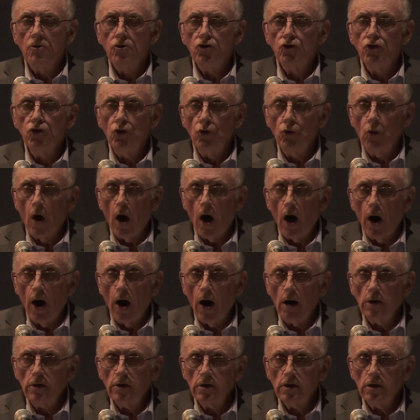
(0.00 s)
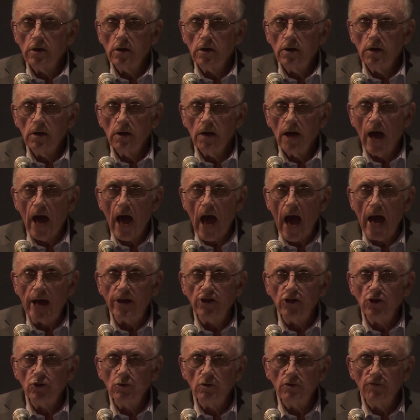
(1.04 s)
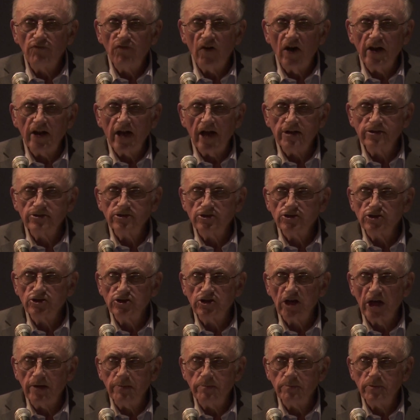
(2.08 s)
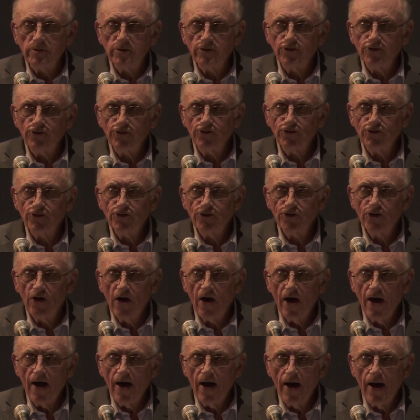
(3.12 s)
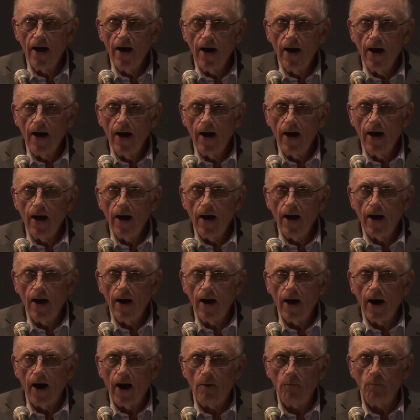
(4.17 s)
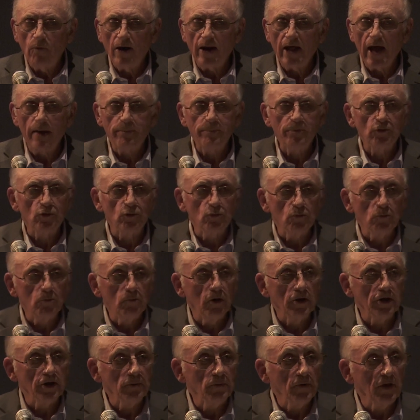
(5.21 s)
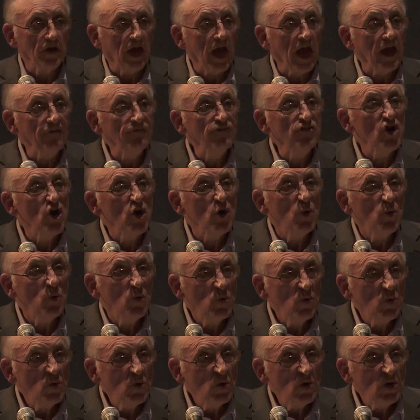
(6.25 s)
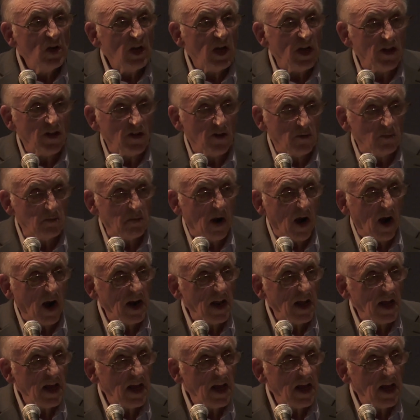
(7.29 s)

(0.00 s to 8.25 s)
do audited annual financial statements on what happened to the money we gave you in your party.